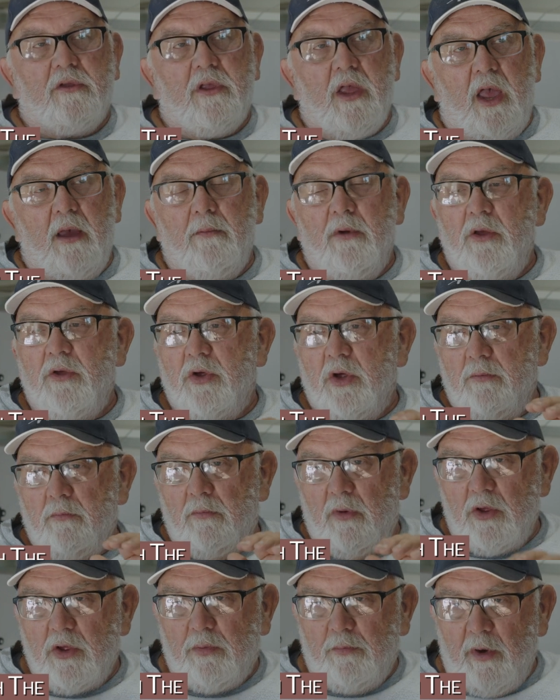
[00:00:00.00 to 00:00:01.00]
damage and
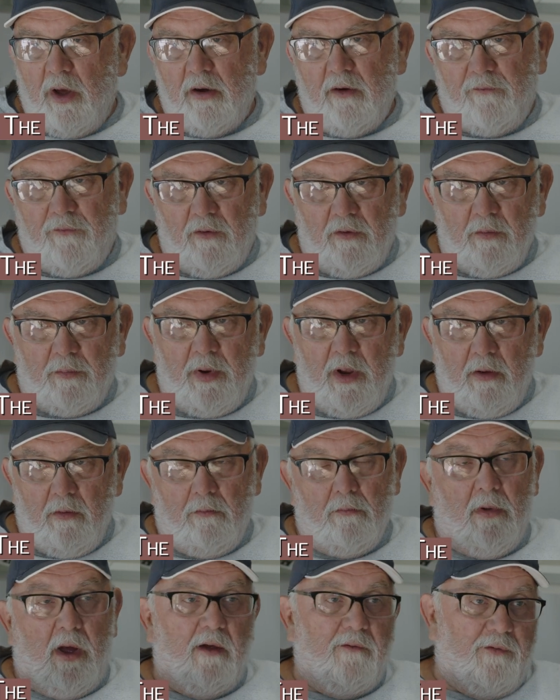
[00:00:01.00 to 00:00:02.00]
much better for
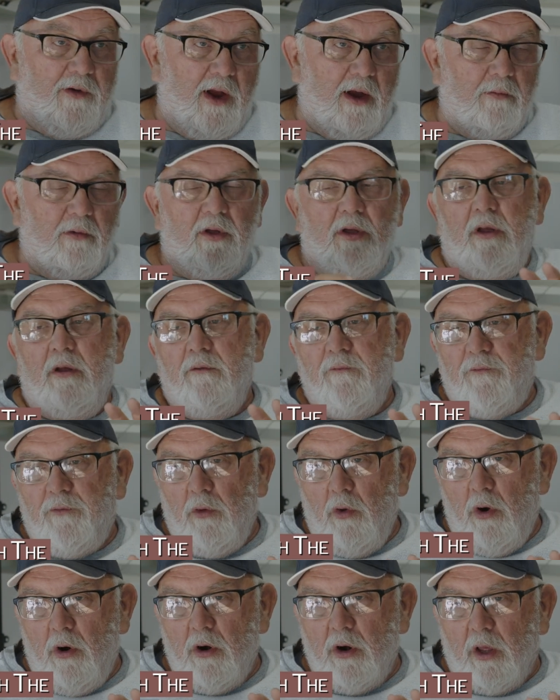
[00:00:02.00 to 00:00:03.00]
my family in
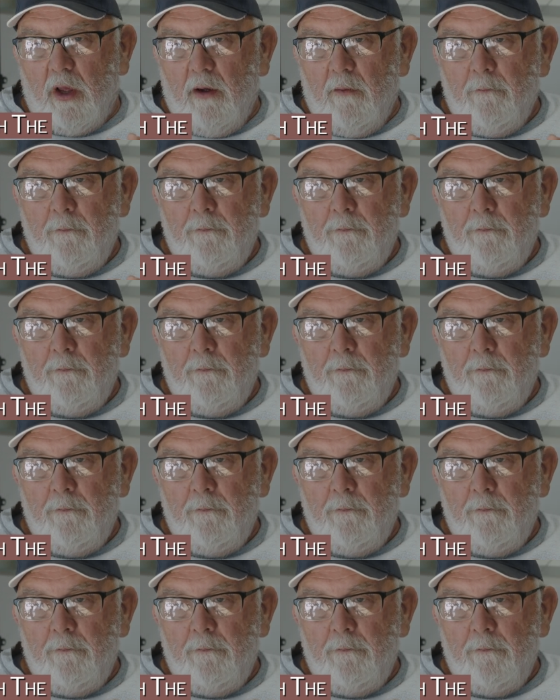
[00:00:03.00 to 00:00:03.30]
Florida.